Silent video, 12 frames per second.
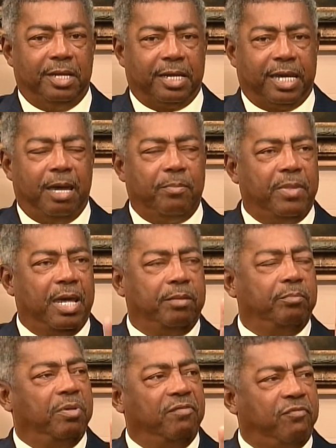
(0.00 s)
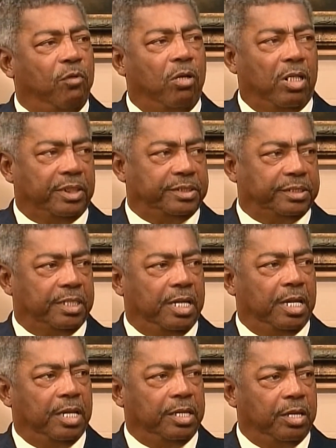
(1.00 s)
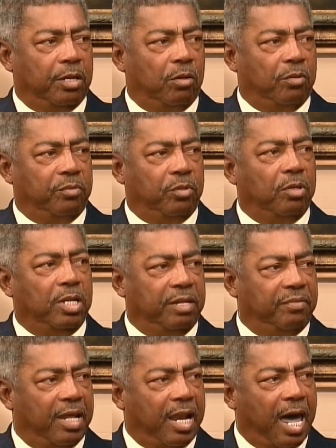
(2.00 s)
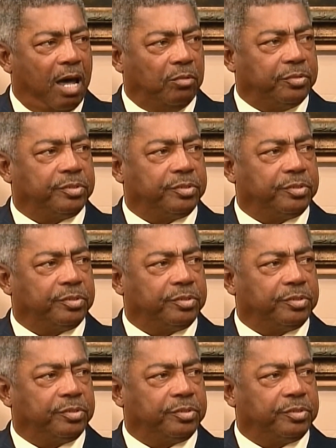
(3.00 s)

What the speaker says: kept that before us. You know, you leave that house.